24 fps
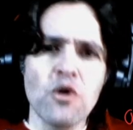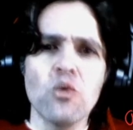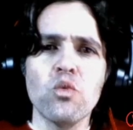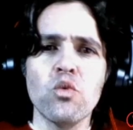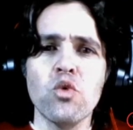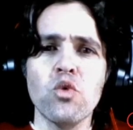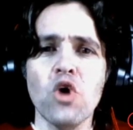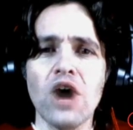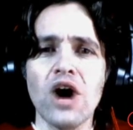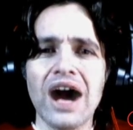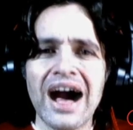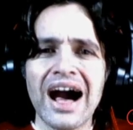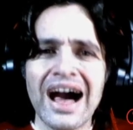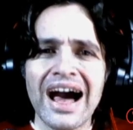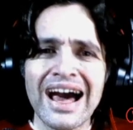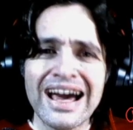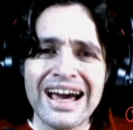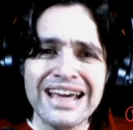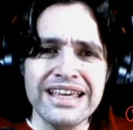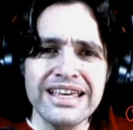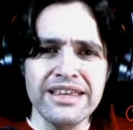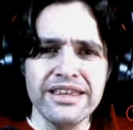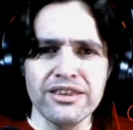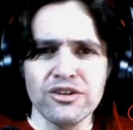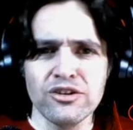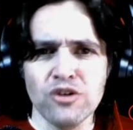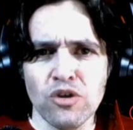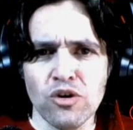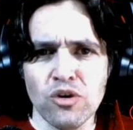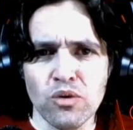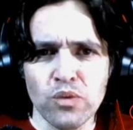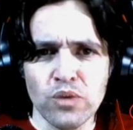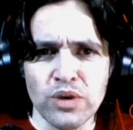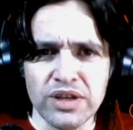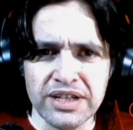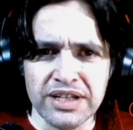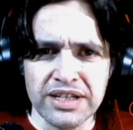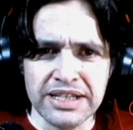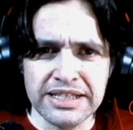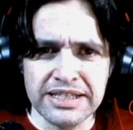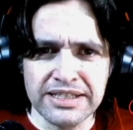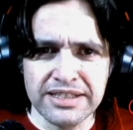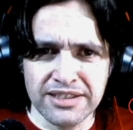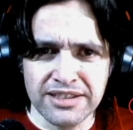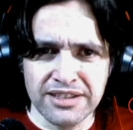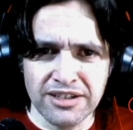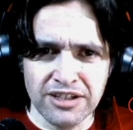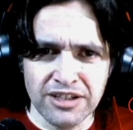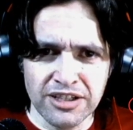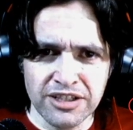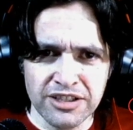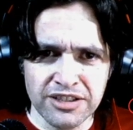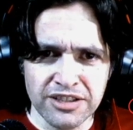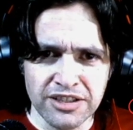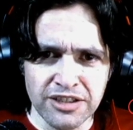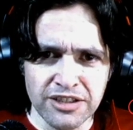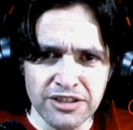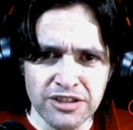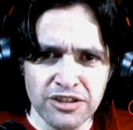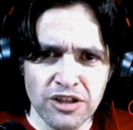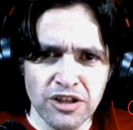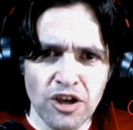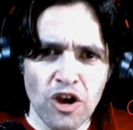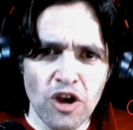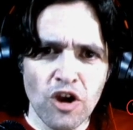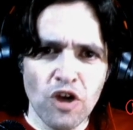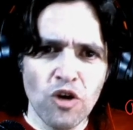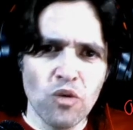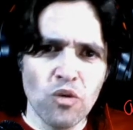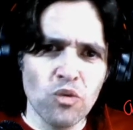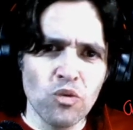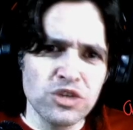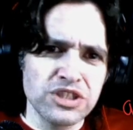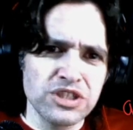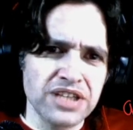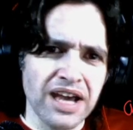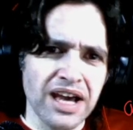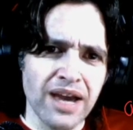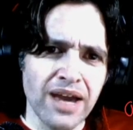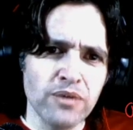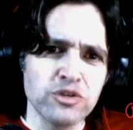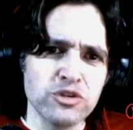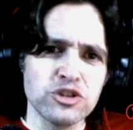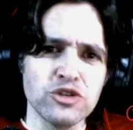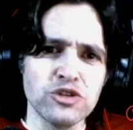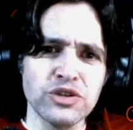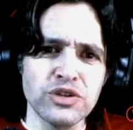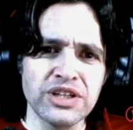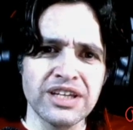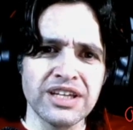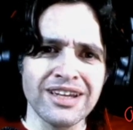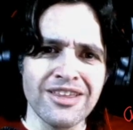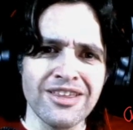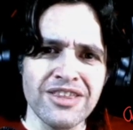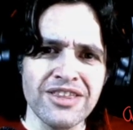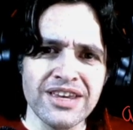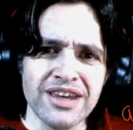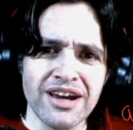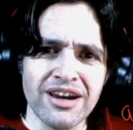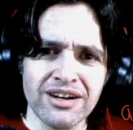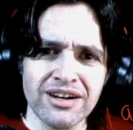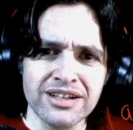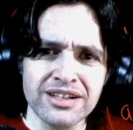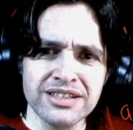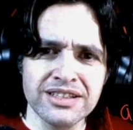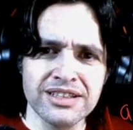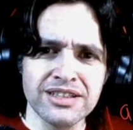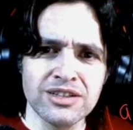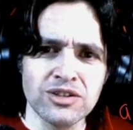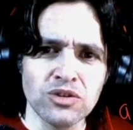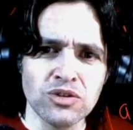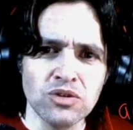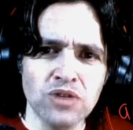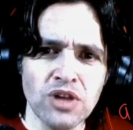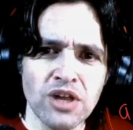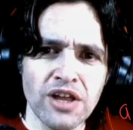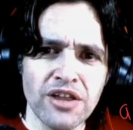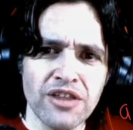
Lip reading: what I thought when I started was that I was looking at the article,